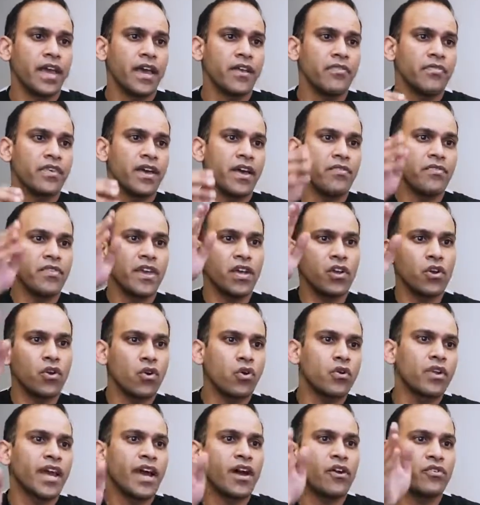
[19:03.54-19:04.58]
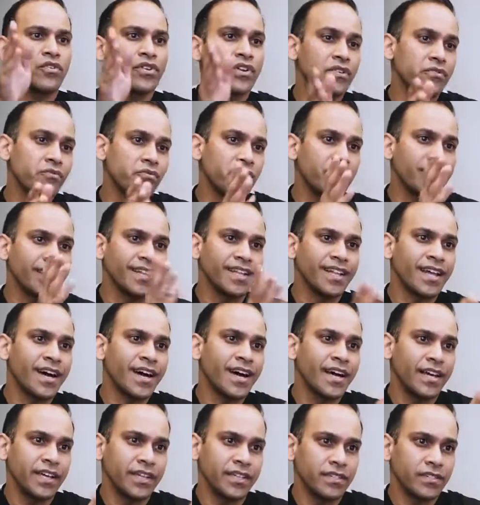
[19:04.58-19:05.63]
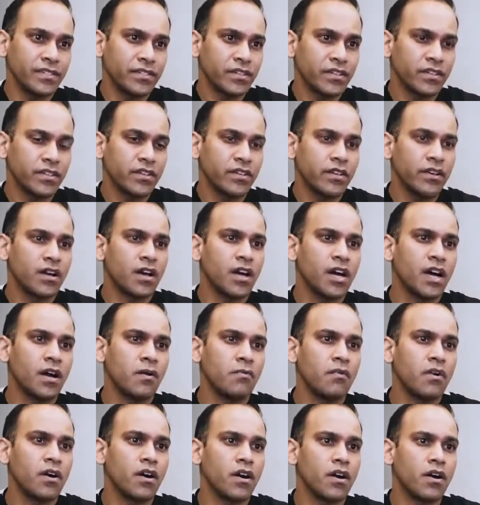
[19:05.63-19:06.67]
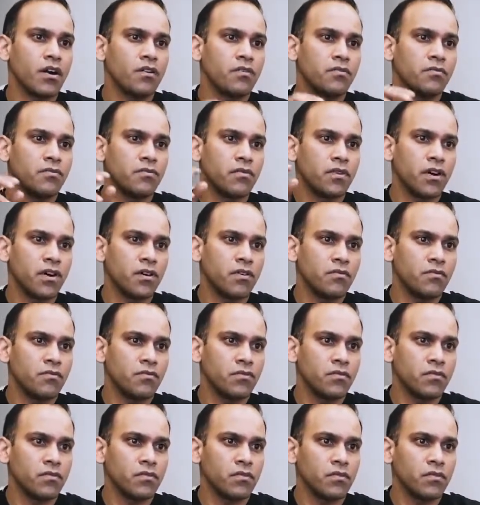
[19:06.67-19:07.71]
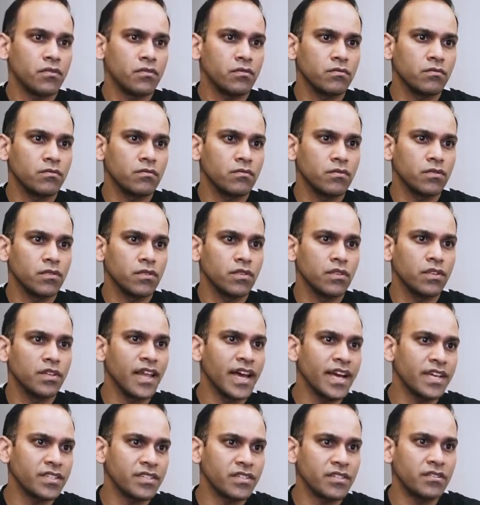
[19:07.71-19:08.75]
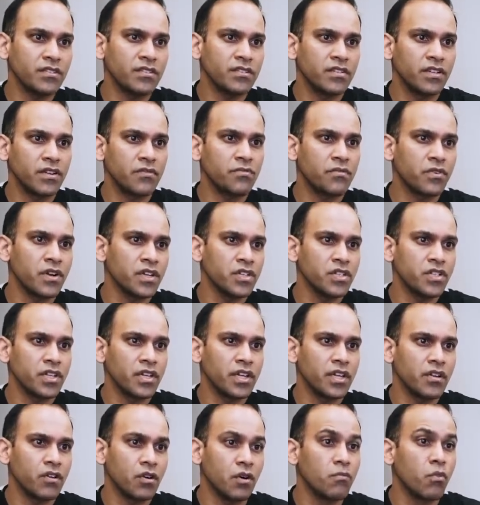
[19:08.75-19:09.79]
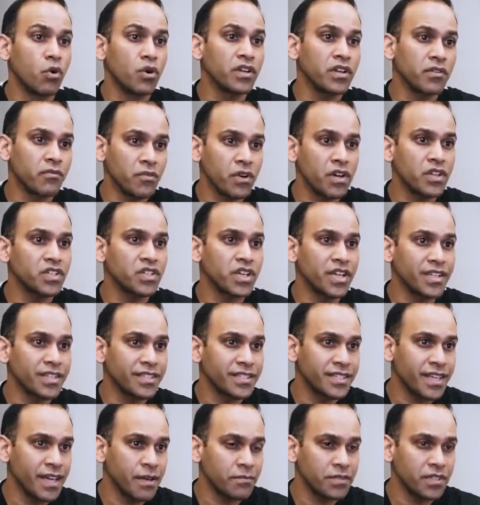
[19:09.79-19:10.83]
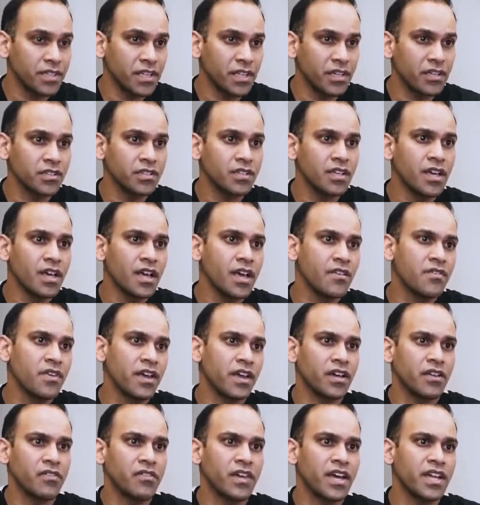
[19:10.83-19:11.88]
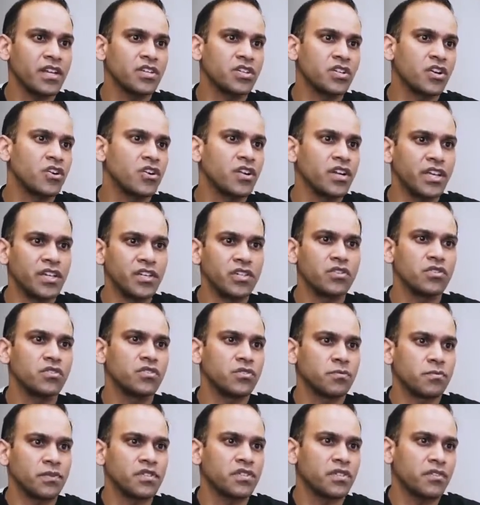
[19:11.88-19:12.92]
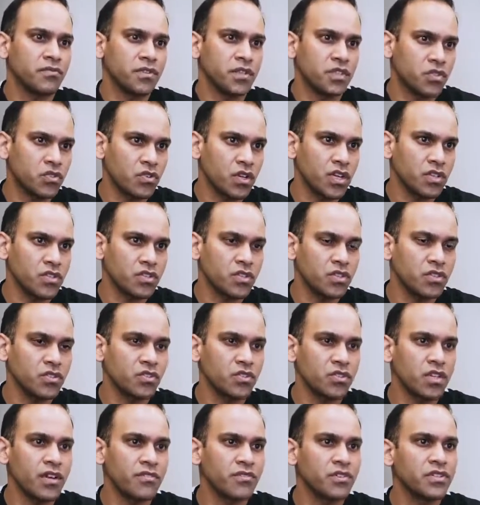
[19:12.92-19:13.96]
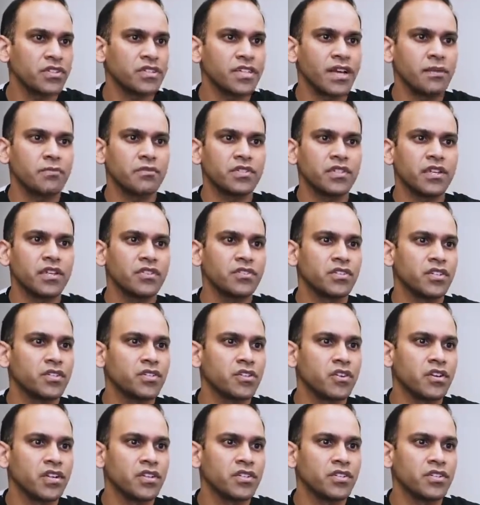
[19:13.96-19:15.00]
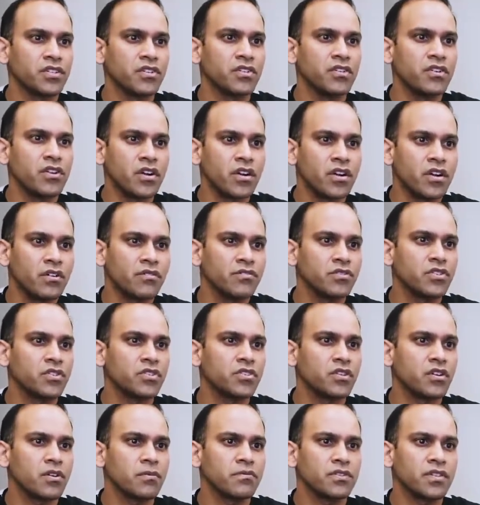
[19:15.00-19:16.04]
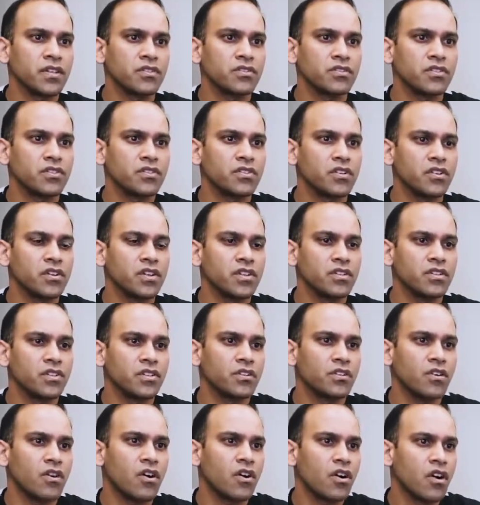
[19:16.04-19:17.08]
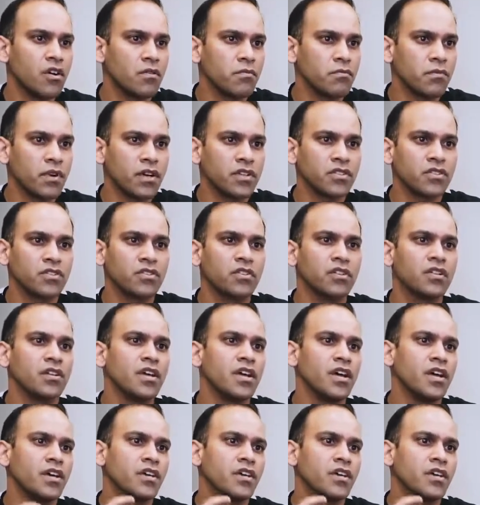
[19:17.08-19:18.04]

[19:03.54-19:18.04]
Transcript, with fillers: And then they go down different lines of less differentiated or more differentiated stem cells that could then turn into specific structures. You have your stem cells that turn into nerves, your stem cells that turn into heart muscle,